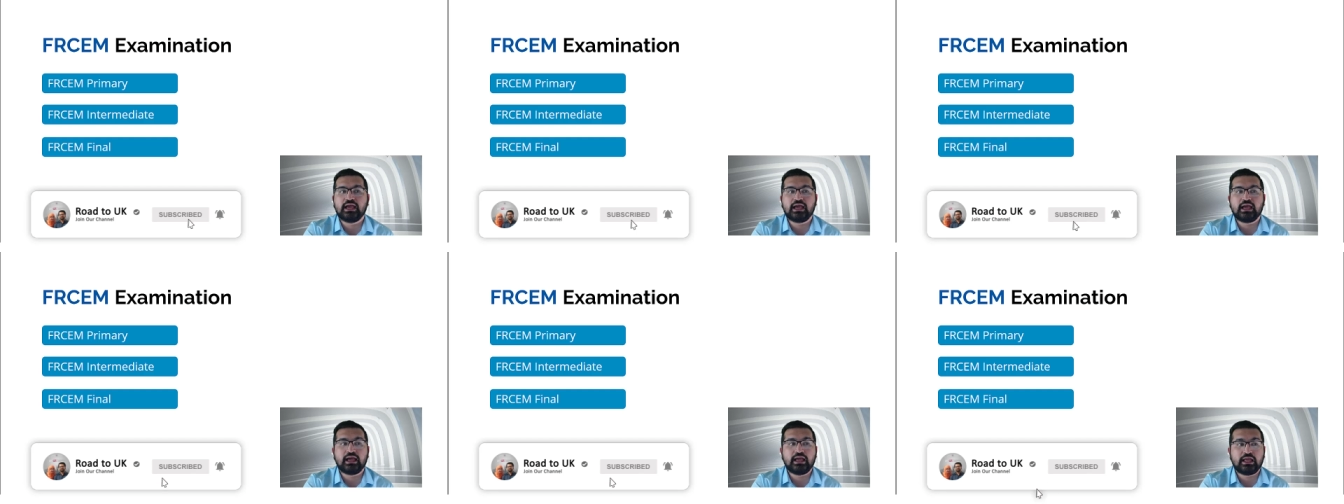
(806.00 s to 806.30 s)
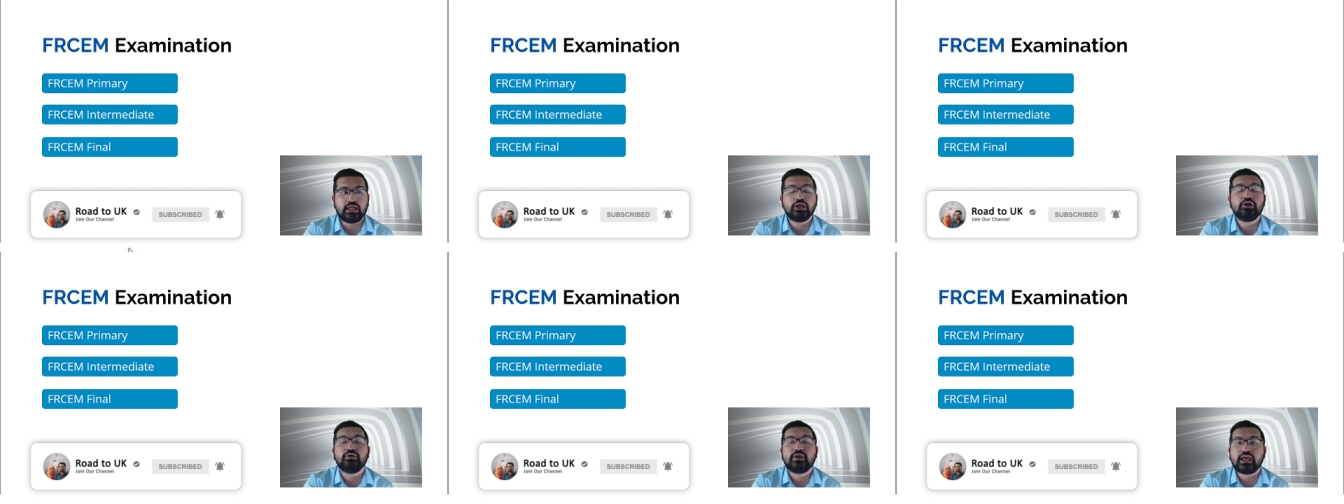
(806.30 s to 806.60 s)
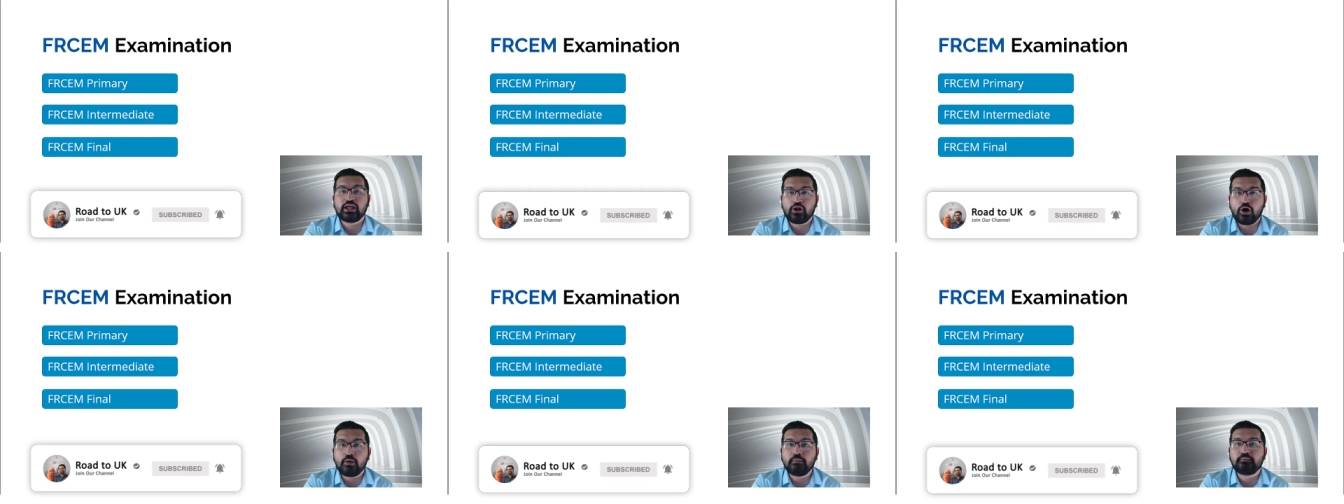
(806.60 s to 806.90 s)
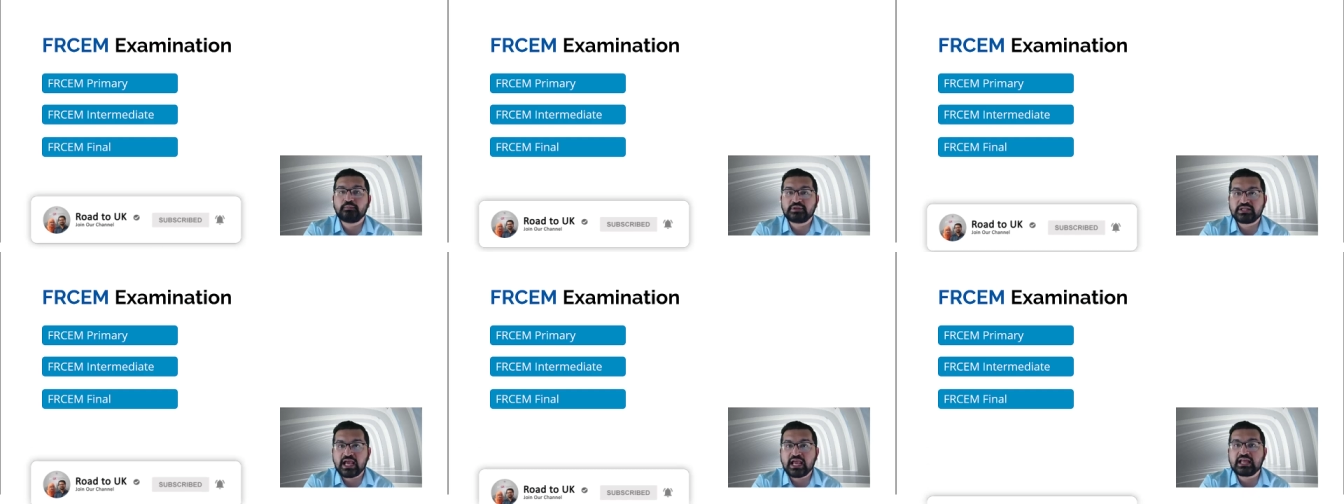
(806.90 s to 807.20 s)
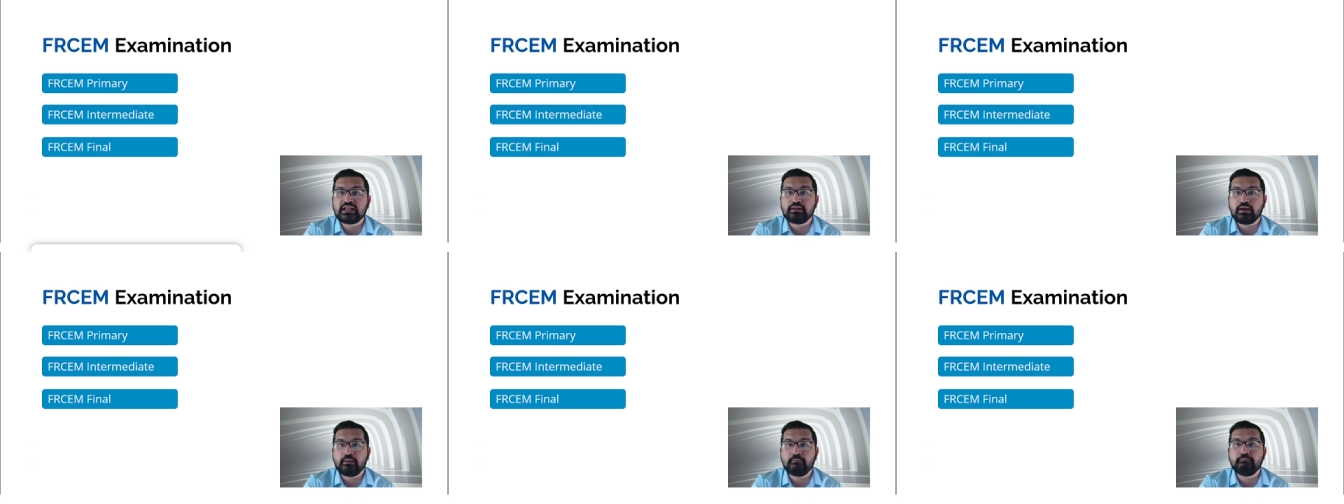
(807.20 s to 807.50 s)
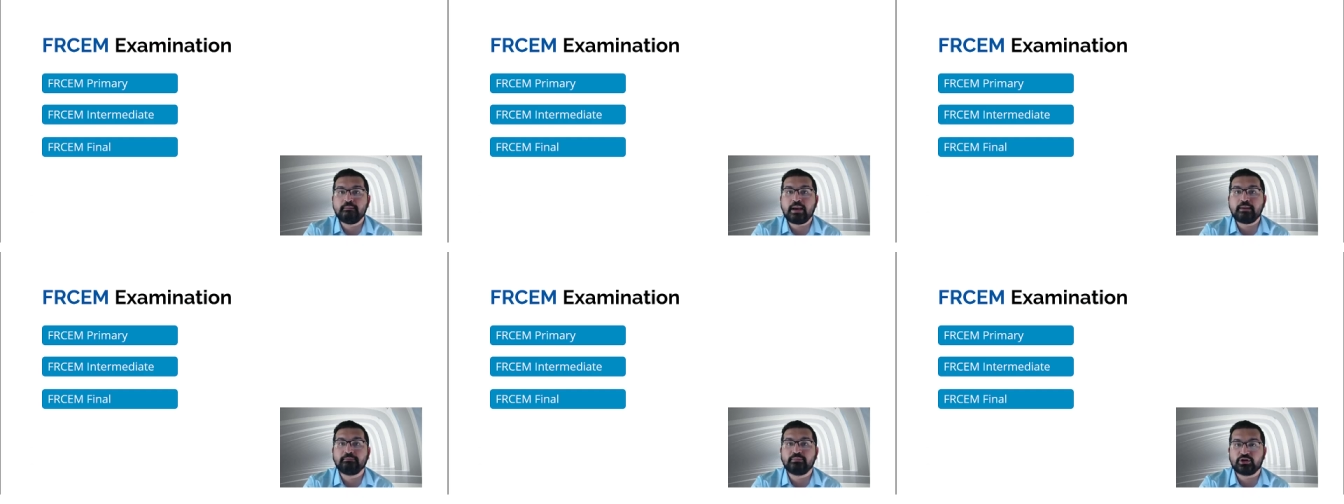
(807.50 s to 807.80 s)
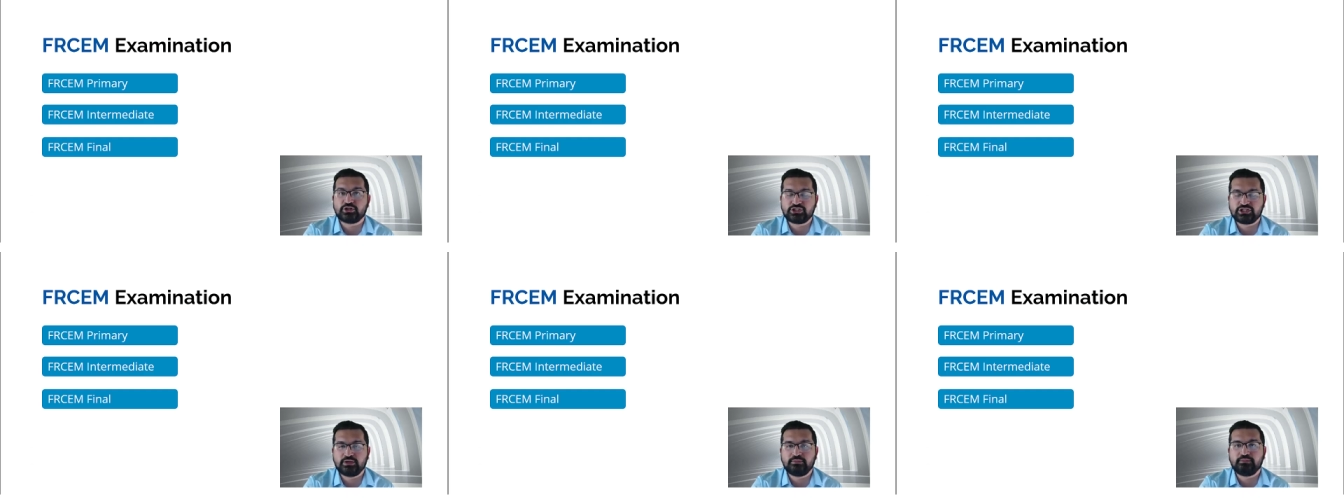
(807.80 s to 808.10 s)
you can obtain
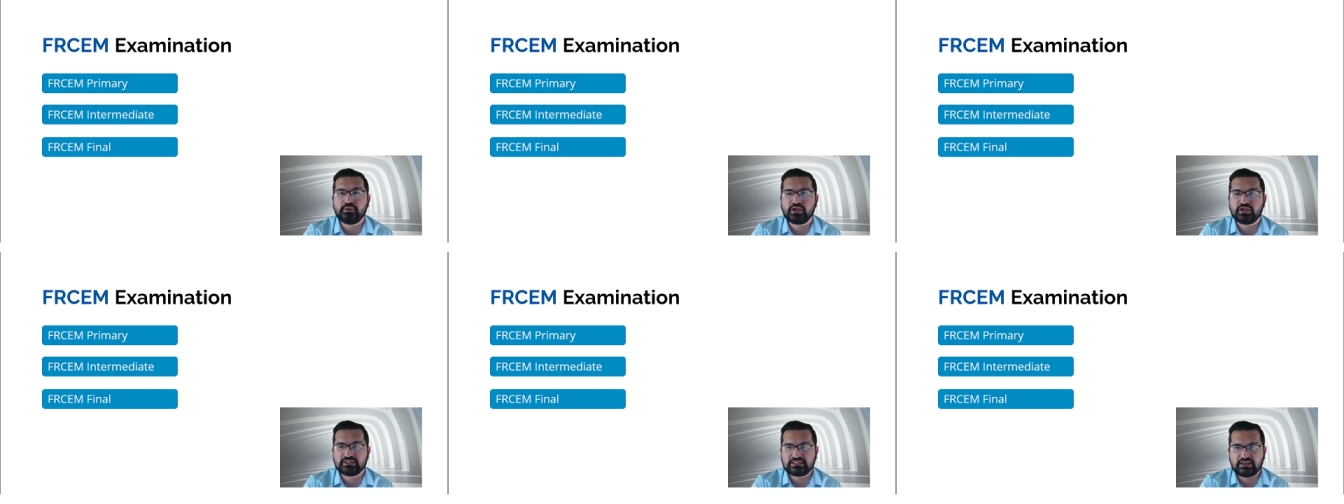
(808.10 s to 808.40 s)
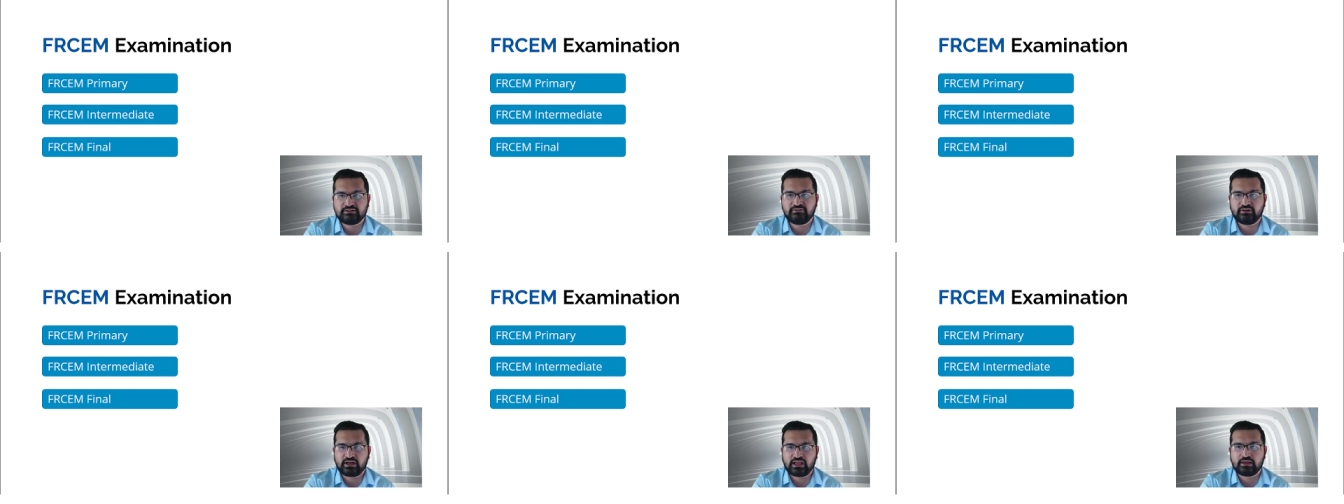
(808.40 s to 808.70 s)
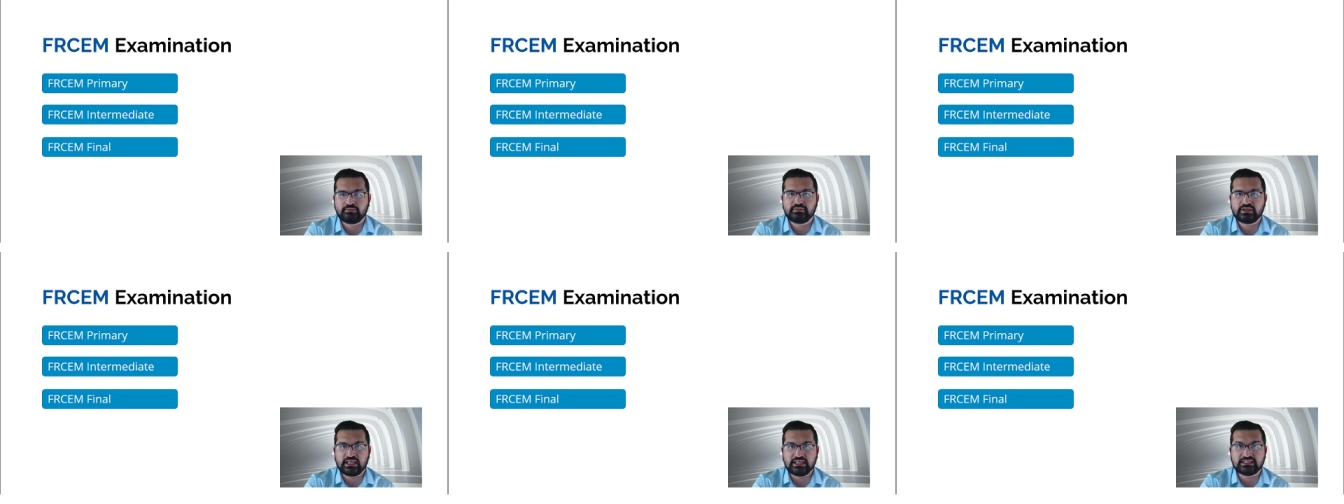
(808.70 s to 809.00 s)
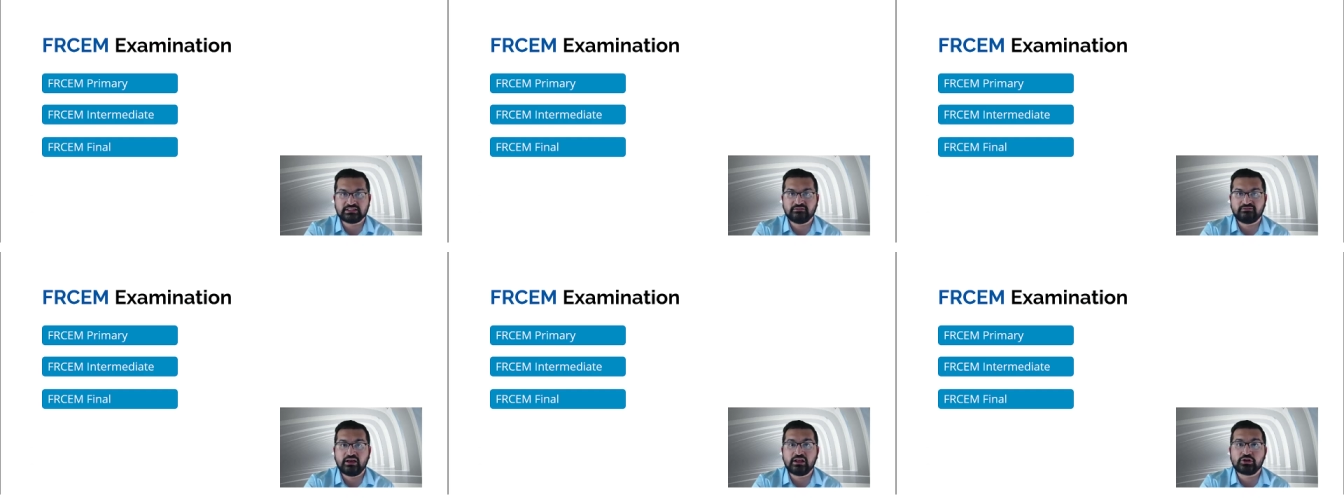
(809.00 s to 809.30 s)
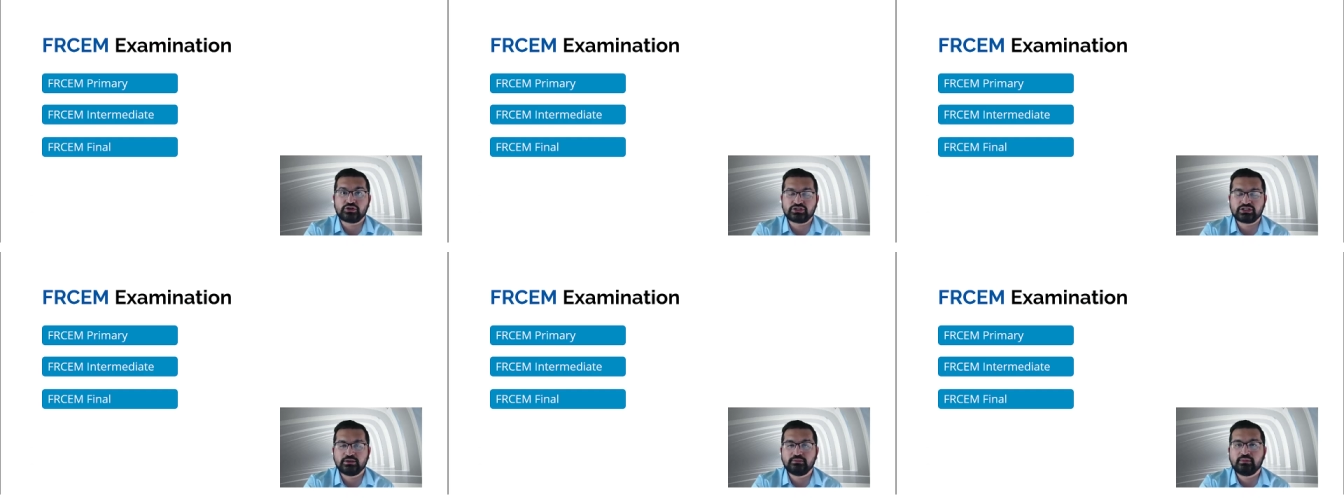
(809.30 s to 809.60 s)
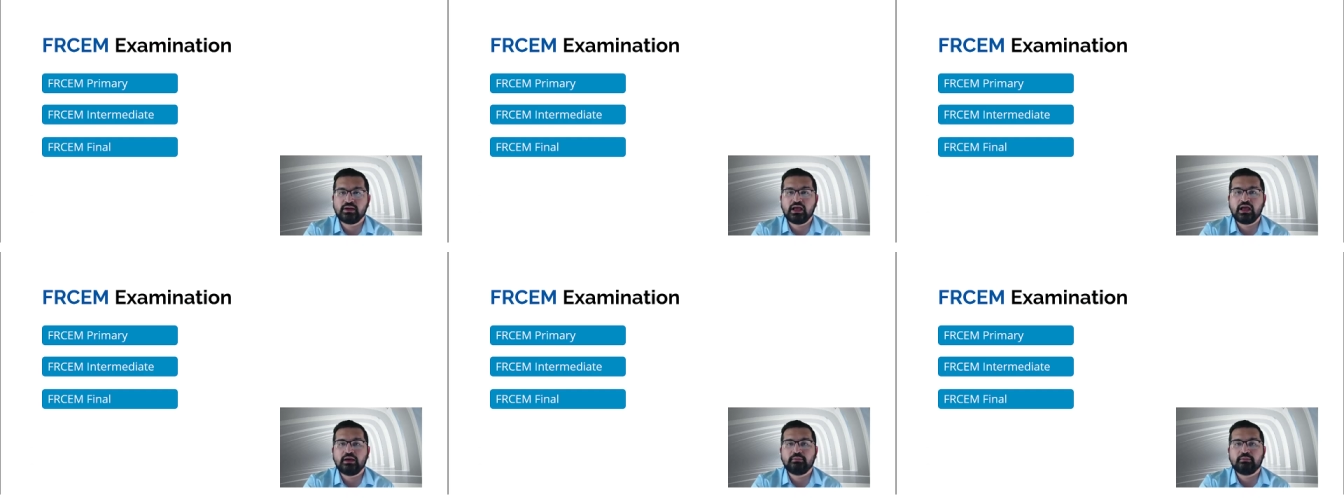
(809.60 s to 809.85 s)
membership because FRCEM is a fellowship,